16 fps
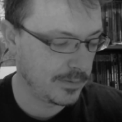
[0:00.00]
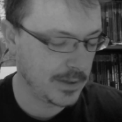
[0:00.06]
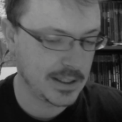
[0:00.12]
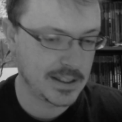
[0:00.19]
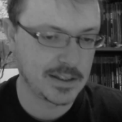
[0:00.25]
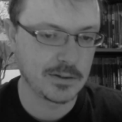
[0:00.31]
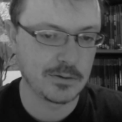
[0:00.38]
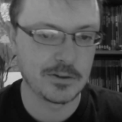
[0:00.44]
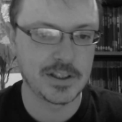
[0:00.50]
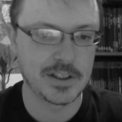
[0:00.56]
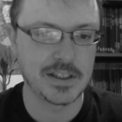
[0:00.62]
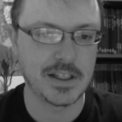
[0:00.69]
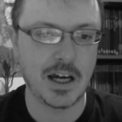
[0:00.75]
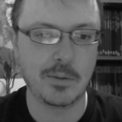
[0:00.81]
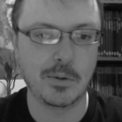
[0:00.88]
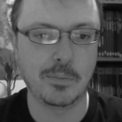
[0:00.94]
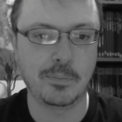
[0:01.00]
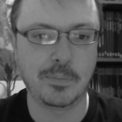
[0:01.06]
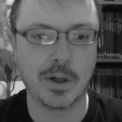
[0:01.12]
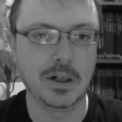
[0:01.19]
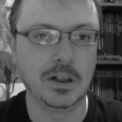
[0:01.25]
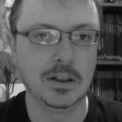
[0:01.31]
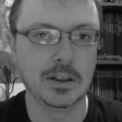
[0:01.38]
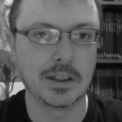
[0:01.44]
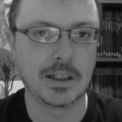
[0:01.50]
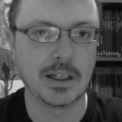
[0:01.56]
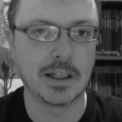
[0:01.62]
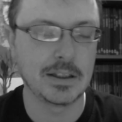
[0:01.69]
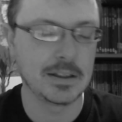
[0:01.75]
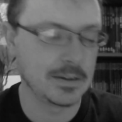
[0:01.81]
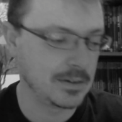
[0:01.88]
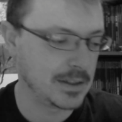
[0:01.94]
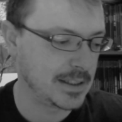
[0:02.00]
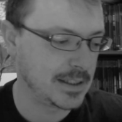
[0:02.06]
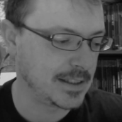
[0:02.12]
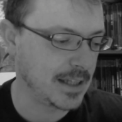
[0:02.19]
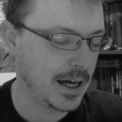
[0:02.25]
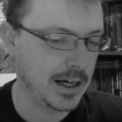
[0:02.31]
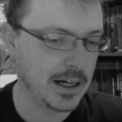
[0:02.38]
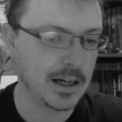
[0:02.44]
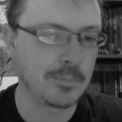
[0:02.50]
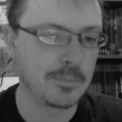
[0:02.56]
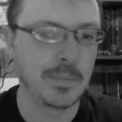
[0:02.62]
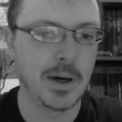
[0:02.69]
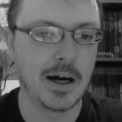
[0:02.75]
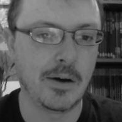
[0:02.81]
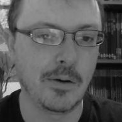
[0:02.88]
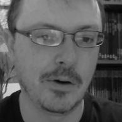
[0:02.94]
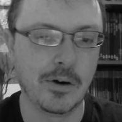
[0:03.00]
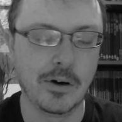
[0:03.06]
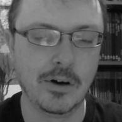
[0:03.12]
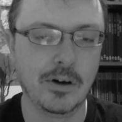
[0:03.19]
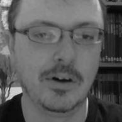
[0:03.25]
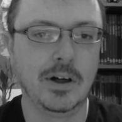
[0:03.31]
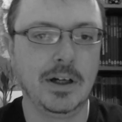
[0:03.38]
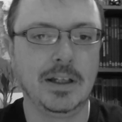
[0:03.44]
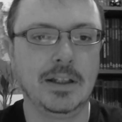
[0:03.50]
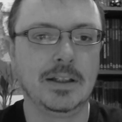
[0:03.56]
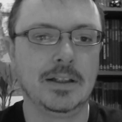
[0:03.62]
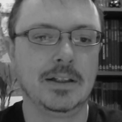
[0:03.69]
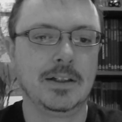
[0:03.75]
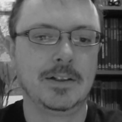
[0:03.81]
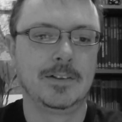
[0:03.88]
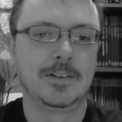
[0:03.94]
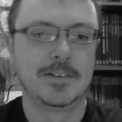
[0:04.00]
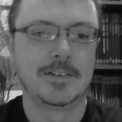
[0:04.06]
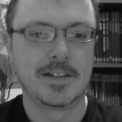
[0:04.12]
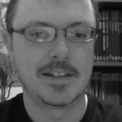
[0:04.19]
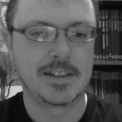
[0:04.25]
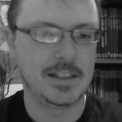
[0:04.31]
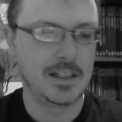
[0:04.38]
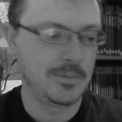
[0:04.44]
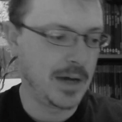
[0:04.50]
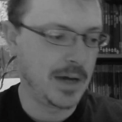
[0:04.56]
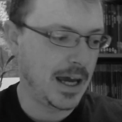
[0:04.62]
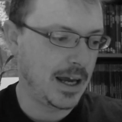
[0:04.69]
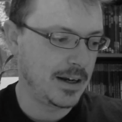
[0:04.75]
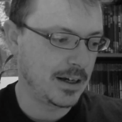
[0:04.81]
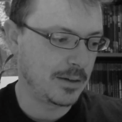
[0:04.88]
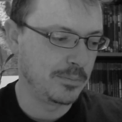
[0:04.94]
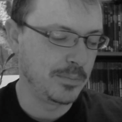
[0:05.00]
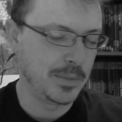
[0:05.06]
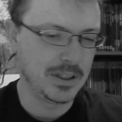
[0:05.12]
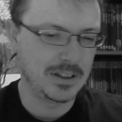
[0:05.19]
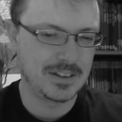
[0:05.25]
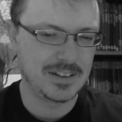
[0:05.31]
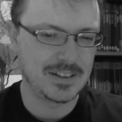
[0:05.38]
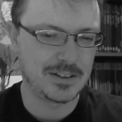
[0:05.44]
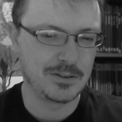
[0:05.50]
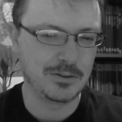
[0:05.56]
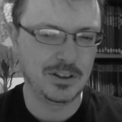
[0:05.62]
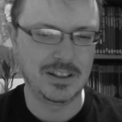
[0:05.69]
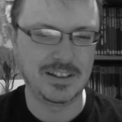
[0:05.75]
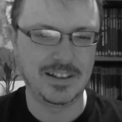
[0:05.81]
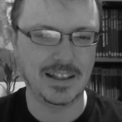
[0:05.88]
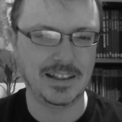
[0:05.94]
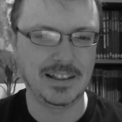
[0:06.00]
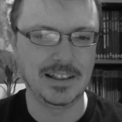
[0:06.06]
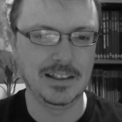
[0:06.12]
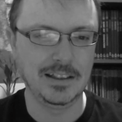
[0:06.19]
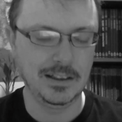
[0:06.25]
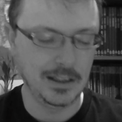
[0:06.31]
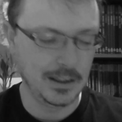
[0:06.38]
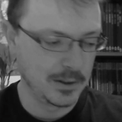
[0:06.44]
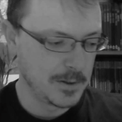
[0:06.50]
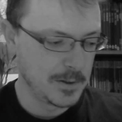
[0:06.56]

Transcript: It's so cyberpunk and psionic power and cinematic, but so deadly.